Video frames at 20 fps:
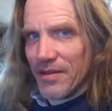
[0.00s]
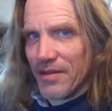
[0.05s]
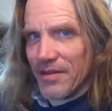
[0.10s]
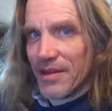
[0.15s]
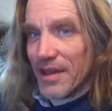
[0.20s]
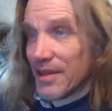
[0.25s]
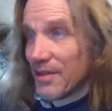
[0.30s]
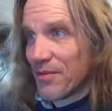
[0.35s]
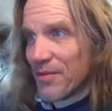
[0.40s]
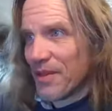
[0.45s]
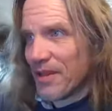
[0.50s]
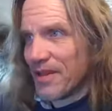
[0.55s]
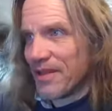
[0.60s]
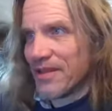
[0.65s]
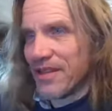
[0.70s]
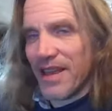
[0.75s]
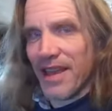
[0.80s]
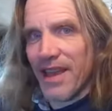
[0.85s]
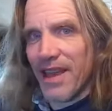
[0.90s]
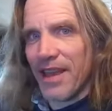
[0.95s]
That's what he's
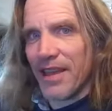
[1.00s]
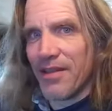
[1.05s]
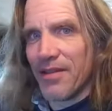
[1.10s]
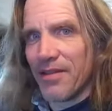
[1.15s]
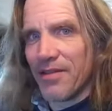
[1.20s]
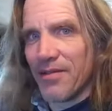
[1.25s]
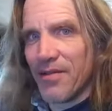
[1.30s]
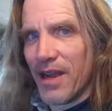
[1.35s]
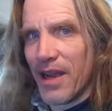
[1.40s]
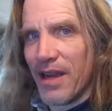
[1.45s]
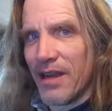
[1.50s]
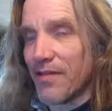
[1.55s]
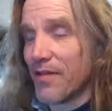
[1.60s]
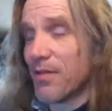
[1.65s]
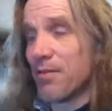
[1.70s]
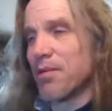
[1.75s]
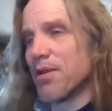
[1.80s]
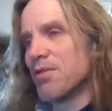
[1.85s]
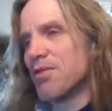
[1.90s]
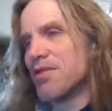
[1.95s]
saying, right? If
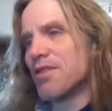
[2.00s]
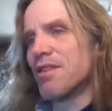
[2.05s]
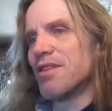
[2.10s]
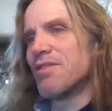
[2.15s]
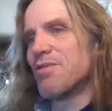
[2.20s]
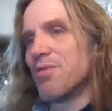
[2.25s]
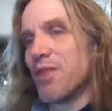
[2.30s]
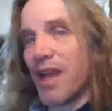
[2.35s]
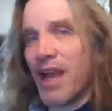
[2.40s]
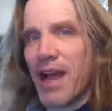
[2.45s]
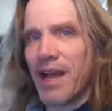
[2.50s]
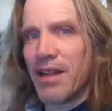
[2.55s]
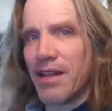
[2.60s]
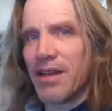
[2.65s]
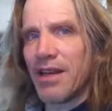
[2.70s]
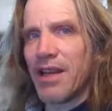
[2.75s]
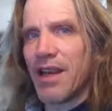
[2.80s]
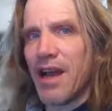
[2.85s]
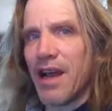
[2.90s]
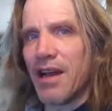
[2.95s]
the boat says
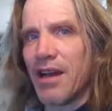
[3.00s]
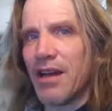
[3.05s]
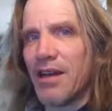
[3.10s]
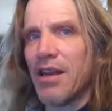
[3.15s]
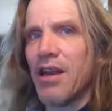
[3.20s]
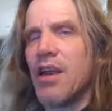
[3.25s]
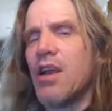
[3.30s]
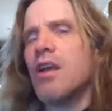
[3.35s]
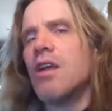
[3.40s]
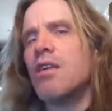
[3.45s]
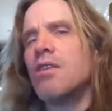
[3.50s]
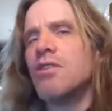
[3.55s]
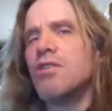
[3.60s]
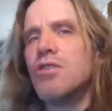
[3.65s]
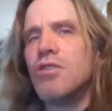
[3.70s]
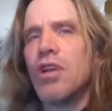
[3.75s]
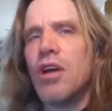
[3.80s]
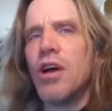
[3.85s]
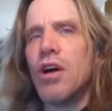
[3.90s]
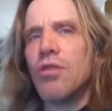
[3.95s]
reality on it,
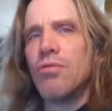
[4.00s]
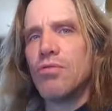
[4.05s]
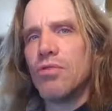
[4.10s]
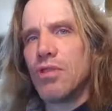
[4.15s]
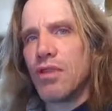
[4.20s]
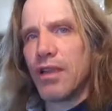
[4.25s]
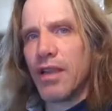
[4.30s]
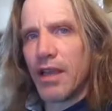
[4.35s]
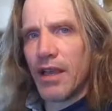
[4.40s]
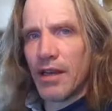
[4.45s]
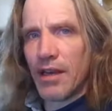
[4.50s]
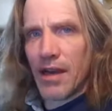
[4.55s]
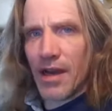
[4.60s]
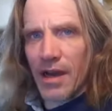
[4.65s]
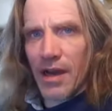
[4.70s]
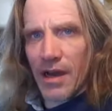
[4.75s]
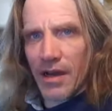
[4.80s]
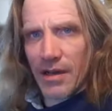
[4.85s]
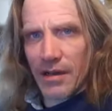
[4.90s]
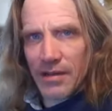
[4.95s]
don't get
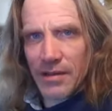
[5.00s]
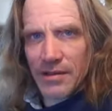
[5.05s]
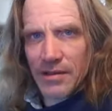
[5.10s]
on.